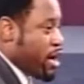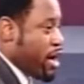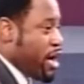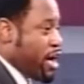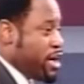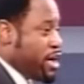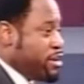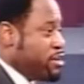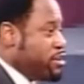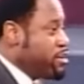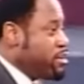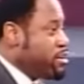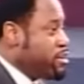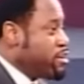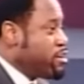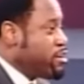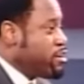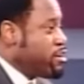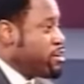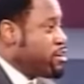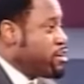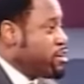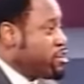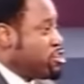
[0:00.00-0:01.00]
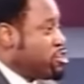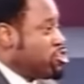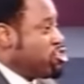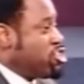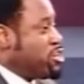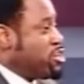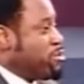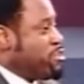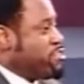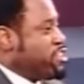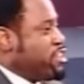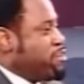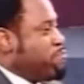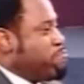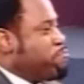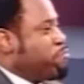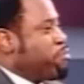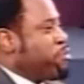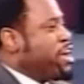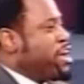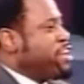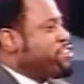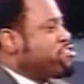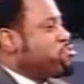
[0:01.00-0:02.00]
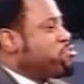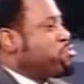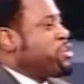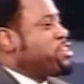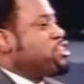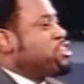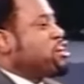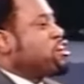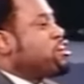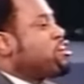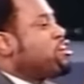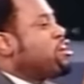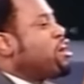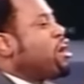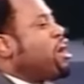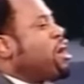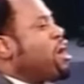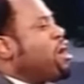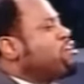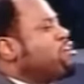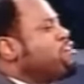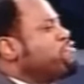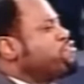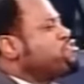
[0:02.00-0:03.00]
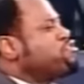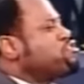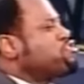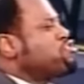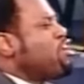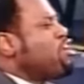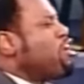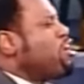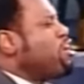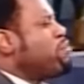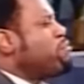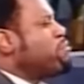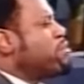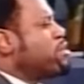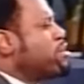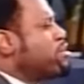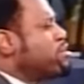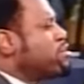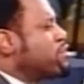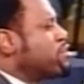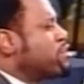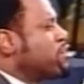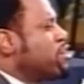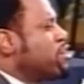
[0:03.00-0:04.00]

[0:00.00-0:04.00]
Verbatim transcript: And she was impressed with the God of Solomon.